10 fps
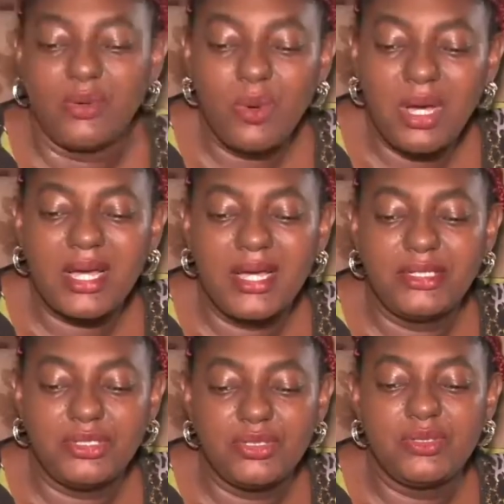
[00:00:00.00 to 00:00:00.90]
The work I
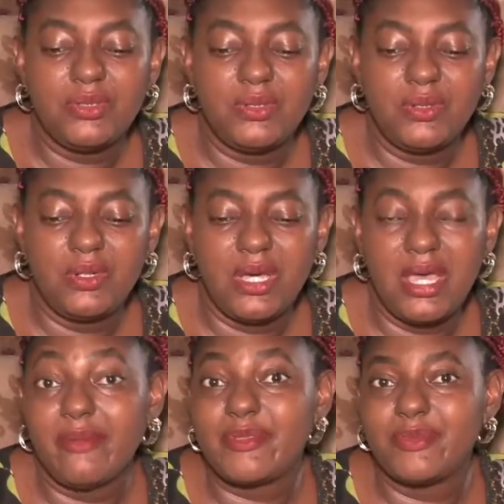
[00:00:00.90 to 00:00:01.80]
do
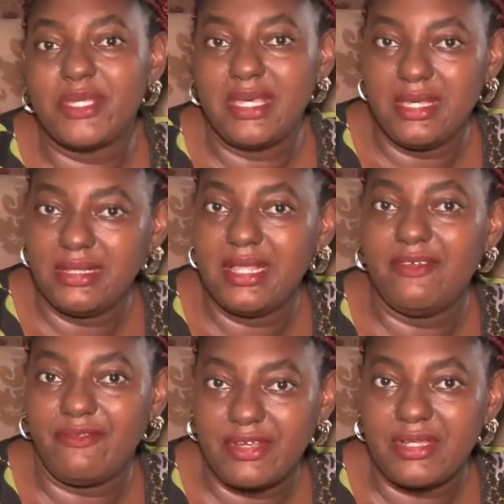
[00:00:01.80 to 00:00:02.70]
helps me heal
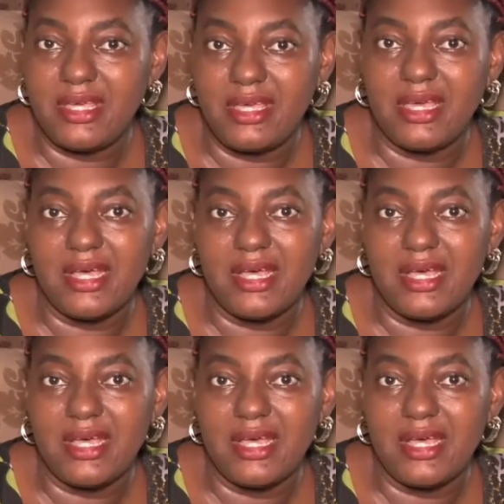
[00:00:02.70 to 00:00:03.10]
every day.